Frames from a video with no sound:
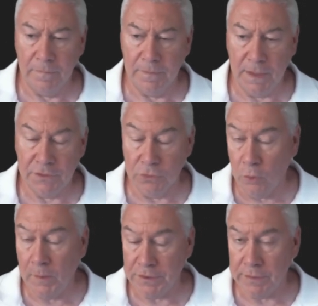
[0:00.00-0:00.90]
That's
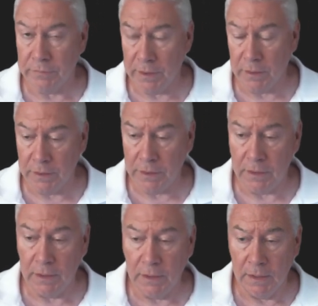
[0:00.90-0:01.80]
almost everything I
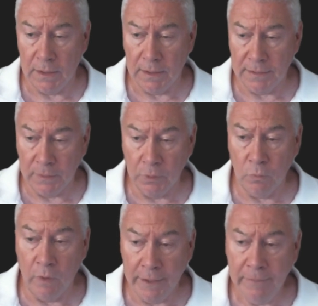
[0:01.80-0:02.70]
need. That will
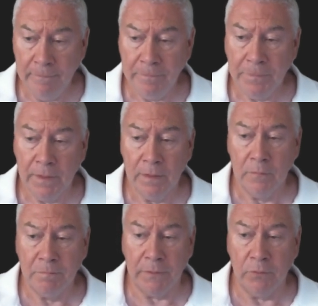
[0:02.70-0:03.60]
run,
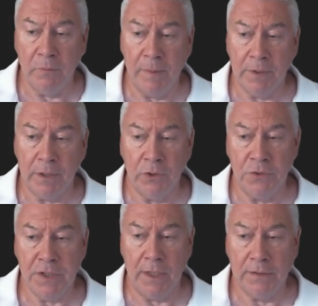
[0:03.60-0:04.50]
but remember that I
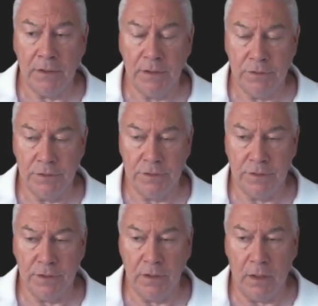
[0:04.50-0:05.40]
also had conditions that
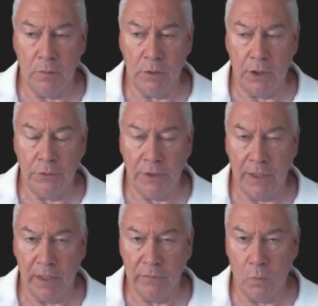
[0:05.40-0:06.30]
said I will only
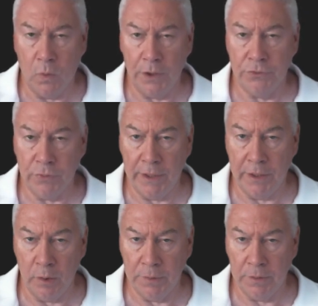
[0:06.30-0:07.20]
have one trade
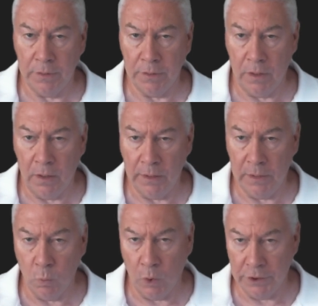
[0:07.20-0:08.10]
open
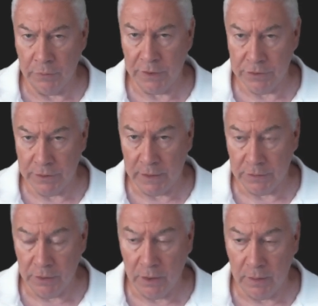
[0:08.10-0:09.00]
in one direction at a
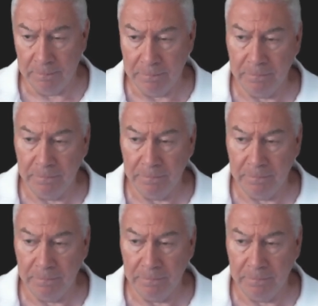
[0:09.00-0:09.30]
time.